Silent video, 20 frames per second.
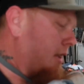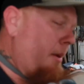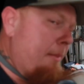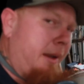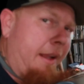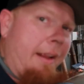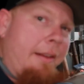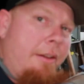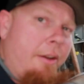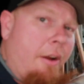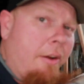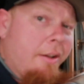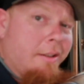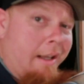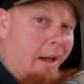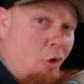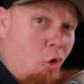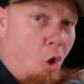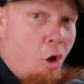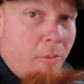coming in, you know,
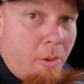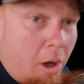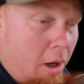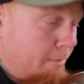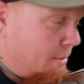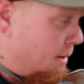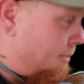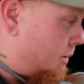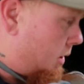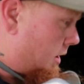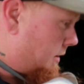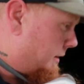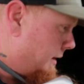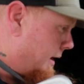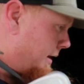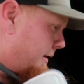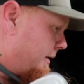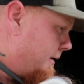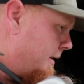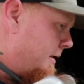because I chrome all my parts
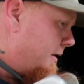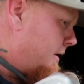out,